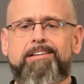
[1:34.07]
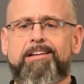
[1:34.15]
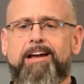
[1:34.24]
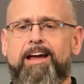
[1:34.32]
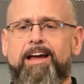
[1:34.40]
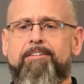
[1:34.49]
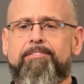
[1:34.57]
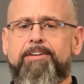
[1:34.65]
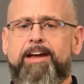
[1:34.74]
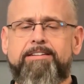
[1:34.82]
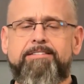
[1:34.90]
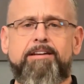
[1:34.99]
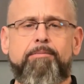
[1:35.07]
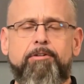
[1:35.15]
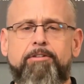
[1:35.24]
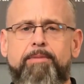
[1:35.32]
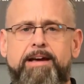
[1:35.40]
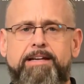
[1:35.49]
I have X number
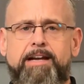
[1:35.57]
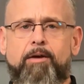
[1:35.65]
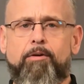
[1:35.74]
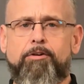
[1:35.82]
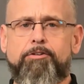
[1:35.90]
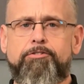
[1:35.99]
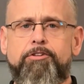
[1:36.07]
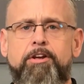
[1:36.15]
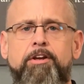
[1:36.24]
of man hours